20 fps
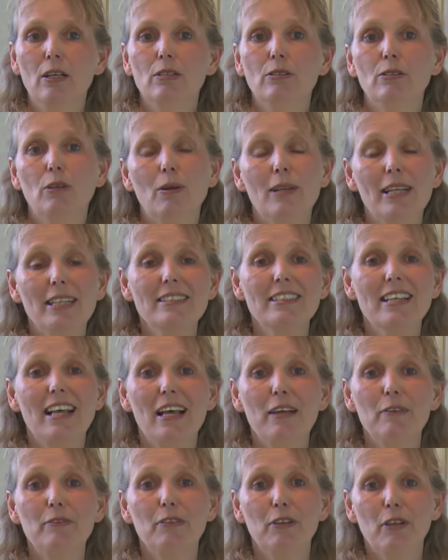So let's
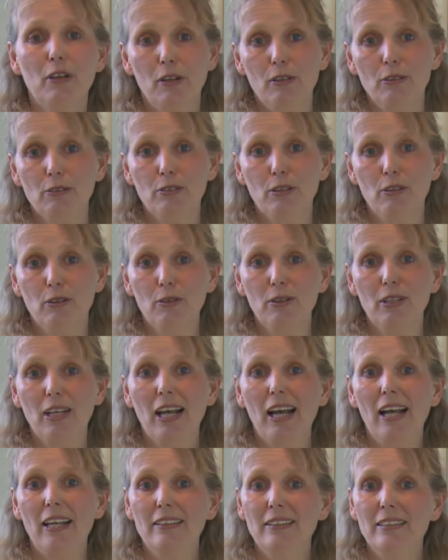have a closer look
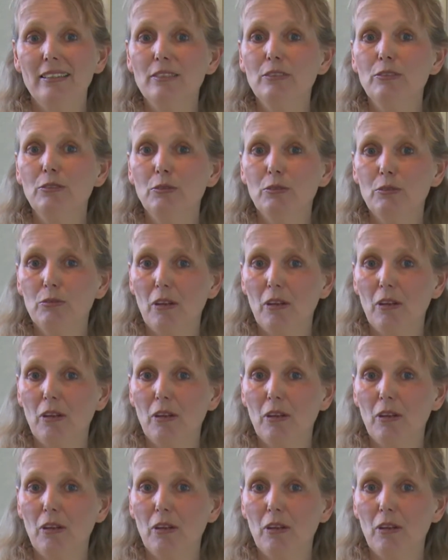at these two